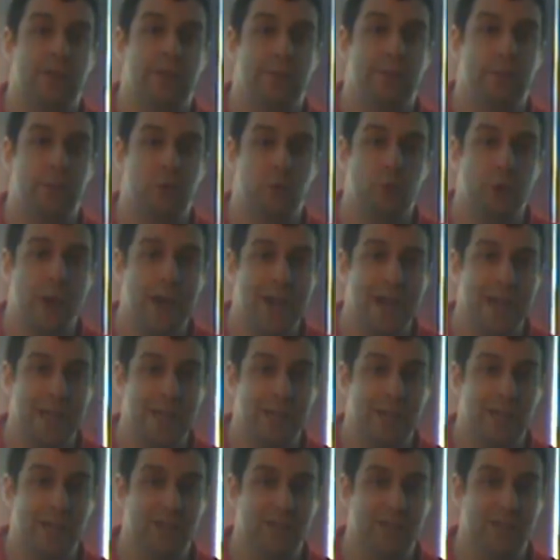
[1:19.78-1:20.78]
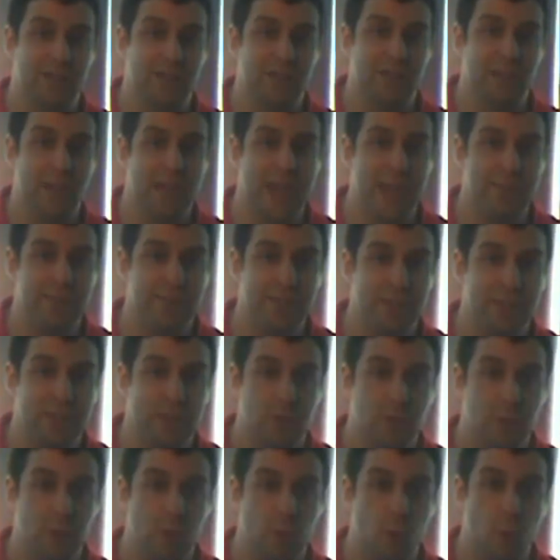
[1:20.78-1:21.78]
The train slammed into
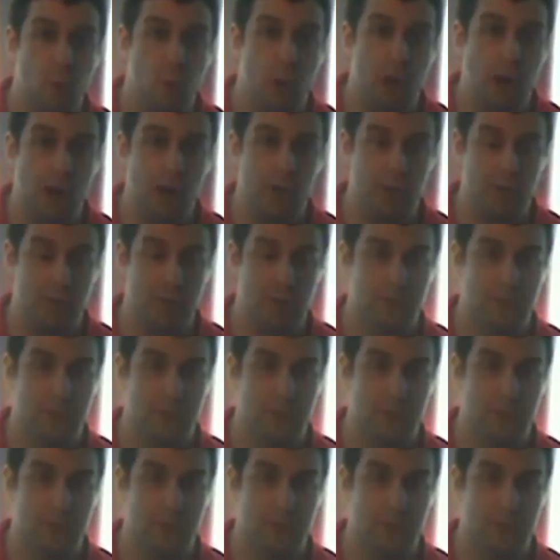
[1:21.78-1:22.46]
the wall.